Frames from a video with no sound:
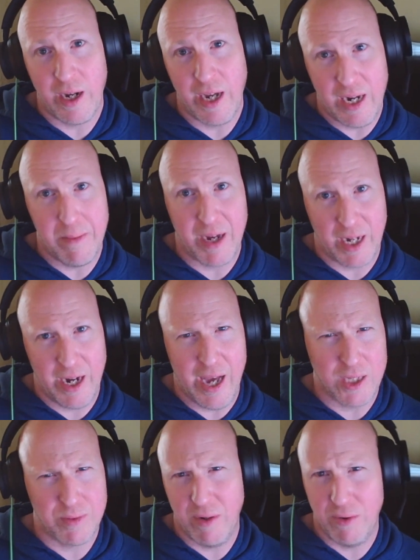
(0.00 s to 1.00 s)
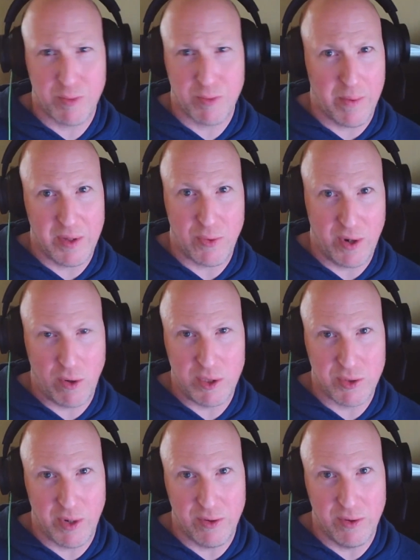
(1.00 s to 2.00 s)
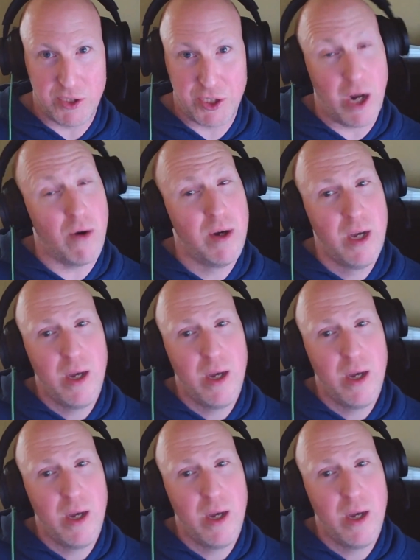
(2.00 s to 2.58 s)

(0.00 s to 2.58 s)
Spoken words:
he had to make an announcement. It was probably 3/4 of the way through the show.